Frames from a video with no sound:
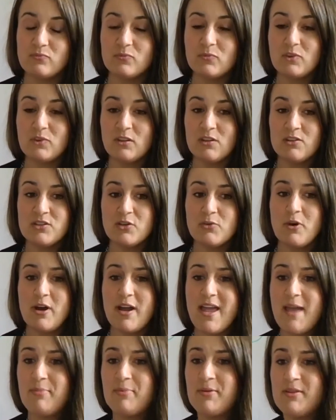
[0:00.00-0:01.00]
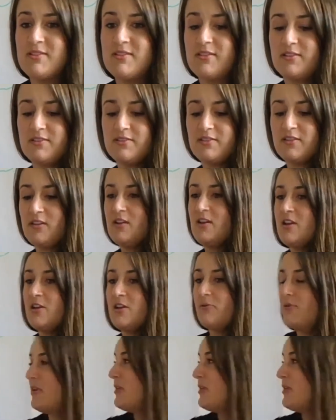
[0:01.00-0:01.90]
So what happens is we